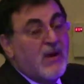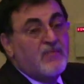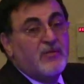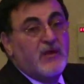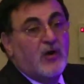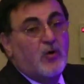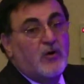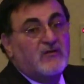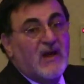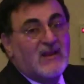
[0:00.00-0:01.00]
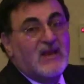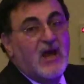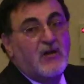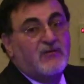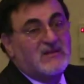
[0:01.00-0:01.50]
the growth and kill
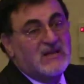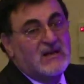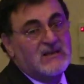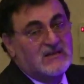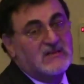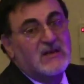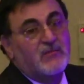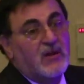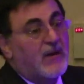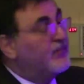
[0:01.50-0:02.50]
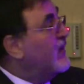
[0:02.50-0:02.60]
of the cells at the same time.